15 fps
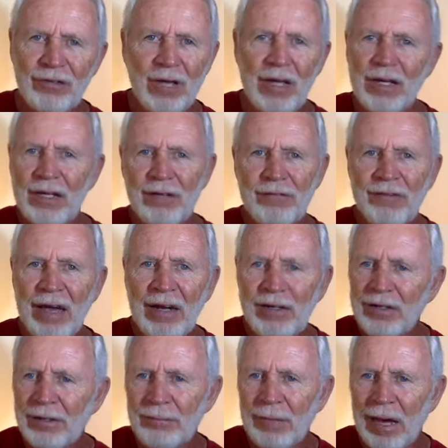In fact,
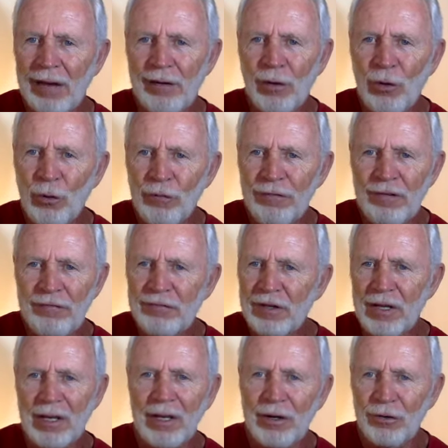in my whole 50
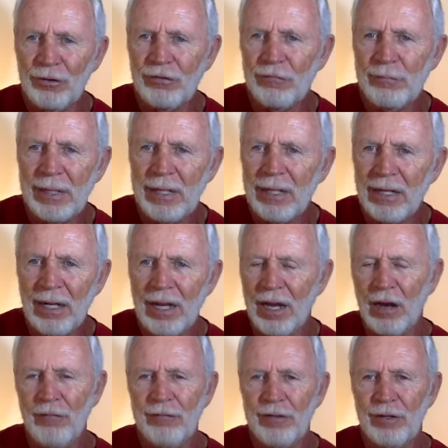years of being a
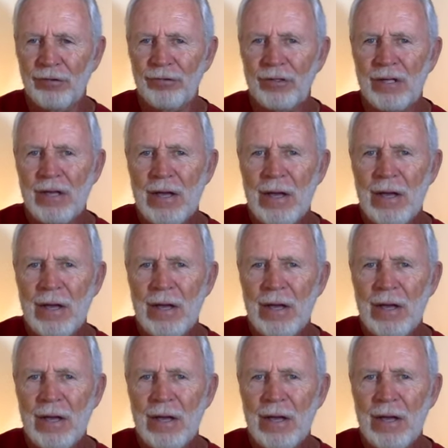Calvinist,